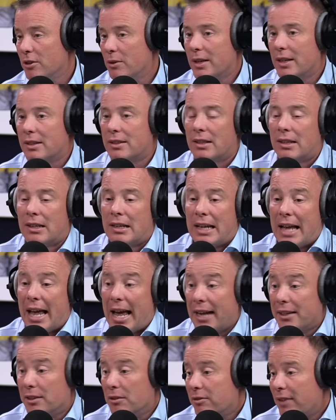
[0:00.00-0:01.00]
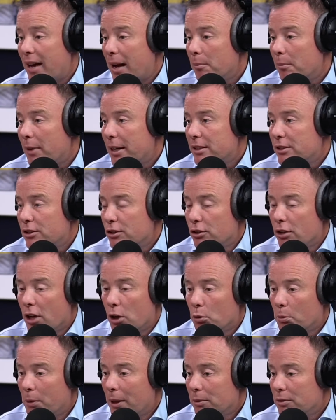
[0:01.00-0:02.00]
it, and a fan base that
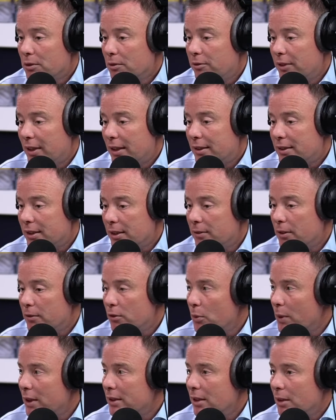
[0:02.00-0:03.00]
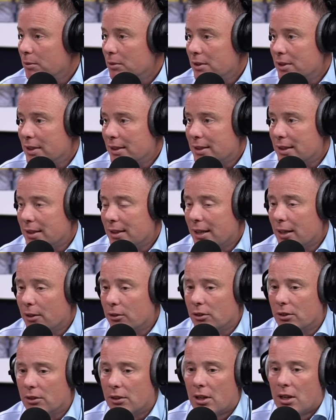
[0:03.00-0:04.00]
will be able to fill it, even if you went up to
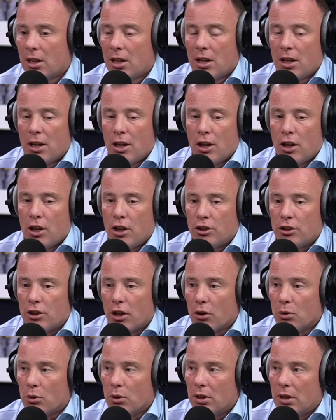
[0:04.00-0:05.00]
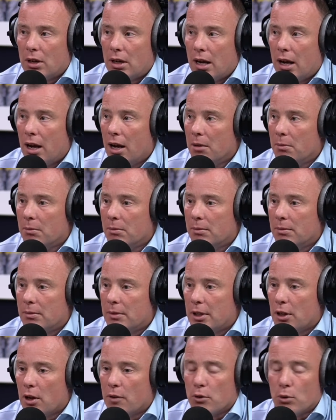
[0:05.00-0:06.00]
60,000. So,
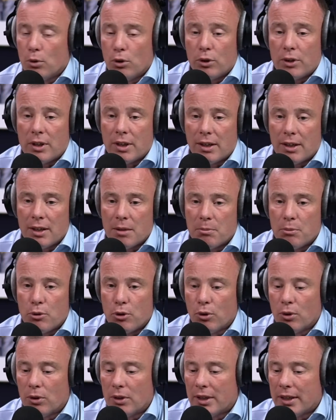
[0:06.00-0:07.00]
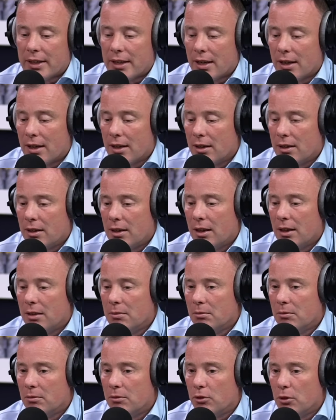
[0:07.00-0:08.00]
if you're looking at it purely
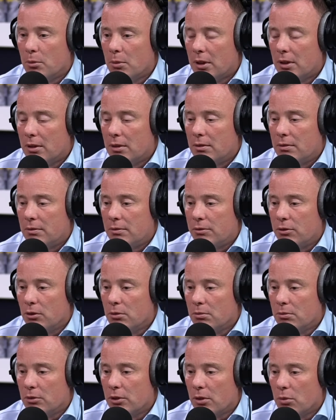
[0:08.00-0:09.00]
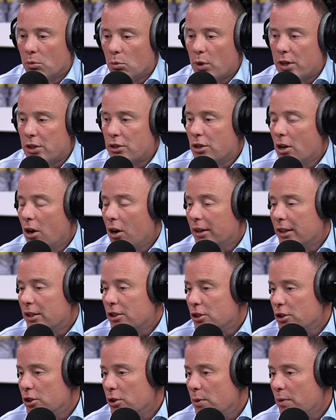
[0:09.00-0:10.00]
from which target
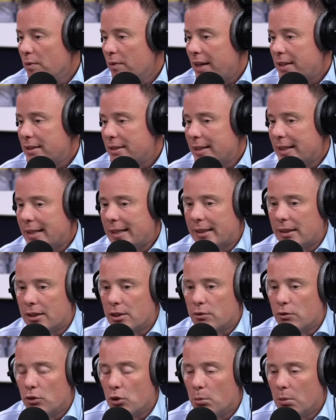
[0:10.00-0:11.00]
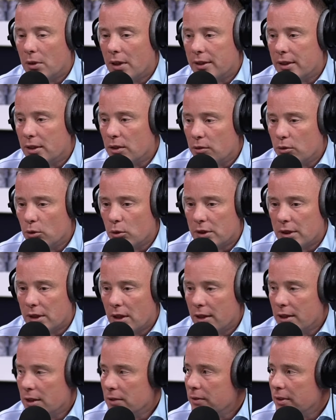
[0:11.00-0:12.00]
should you invest in English football, I think the
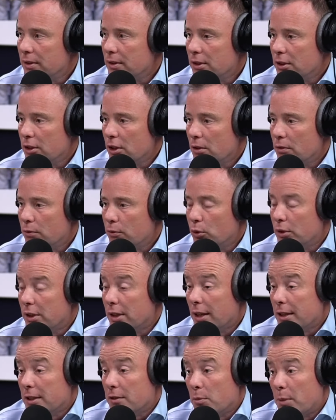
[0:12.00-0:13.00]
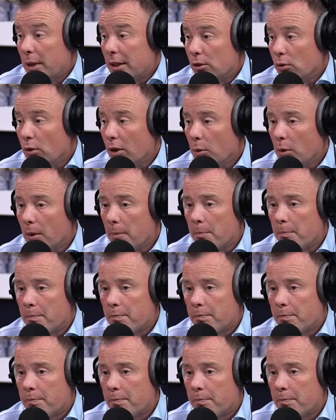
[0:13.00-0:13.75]
49ers have picked the right one.